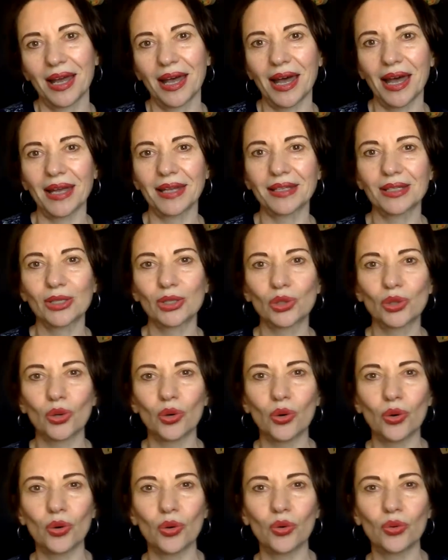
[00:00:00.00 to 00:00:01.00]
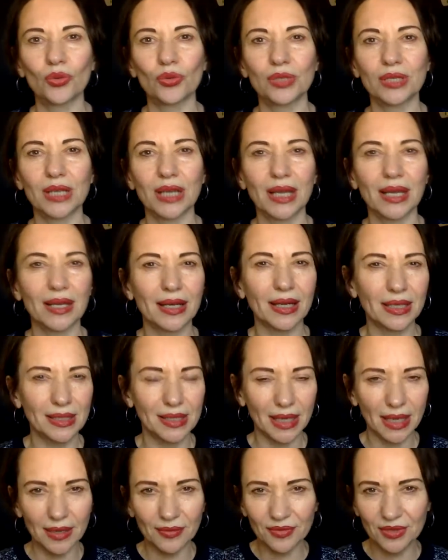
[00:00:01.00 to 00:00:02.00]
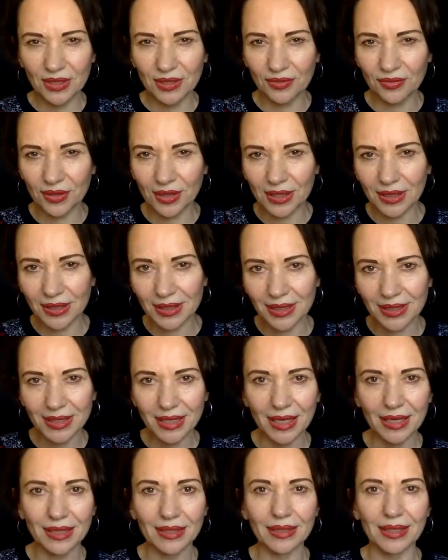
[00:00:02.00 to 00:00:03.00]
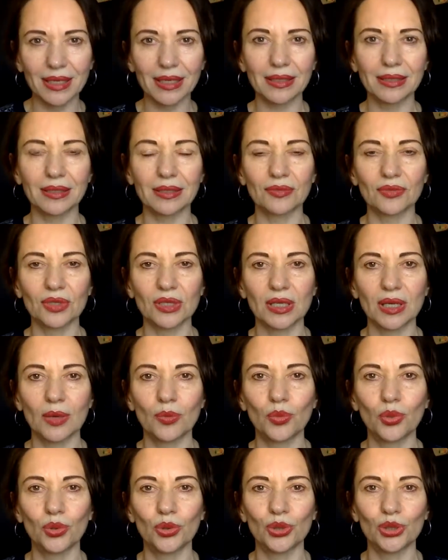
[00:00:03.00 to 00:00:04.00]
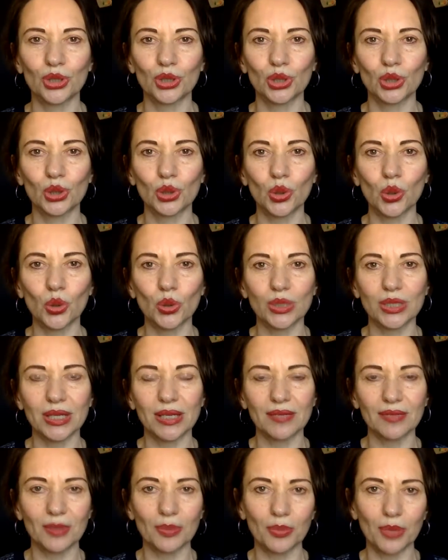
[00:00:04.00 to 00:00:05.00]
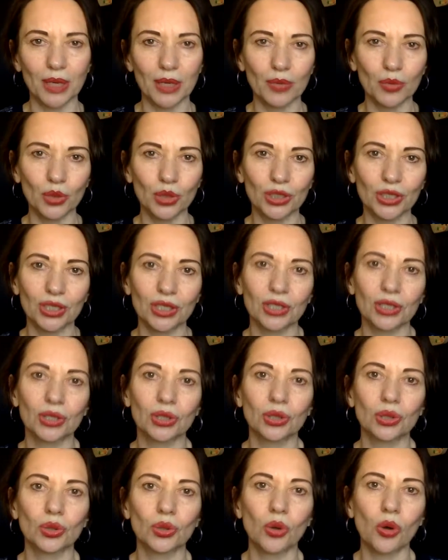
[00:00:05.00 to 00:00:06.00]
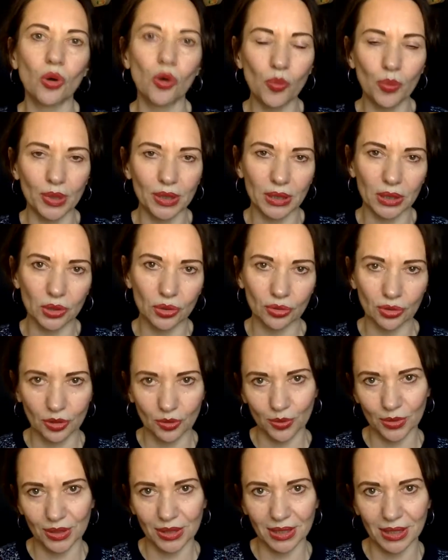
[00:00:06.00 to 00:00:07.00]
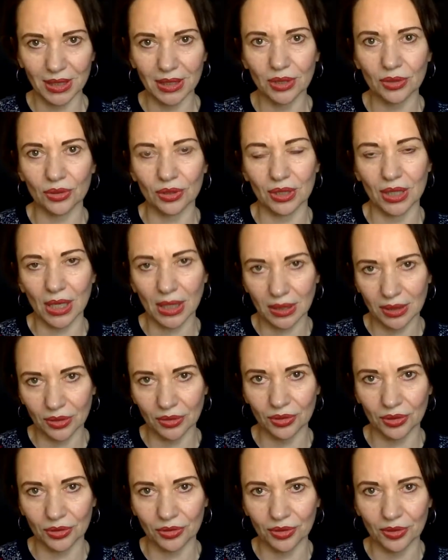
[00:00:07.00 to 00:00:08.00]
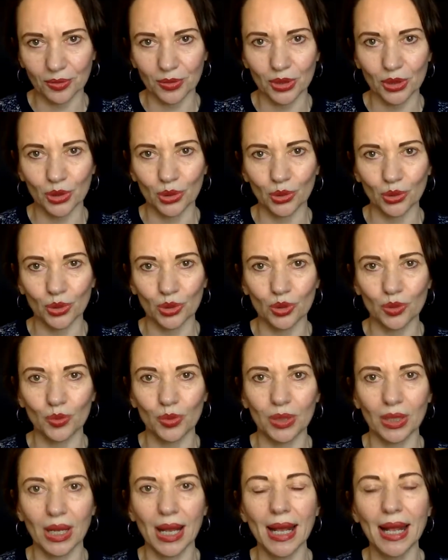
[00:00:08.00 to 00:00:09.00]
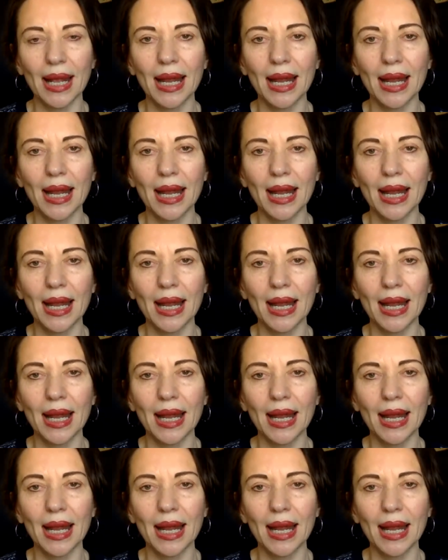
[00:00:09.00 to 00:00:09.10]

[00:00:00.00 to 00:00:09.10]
And so they have difficulties connecting with their body. So then we are paying more attention to opening treatments, introductory treatments, so to speak.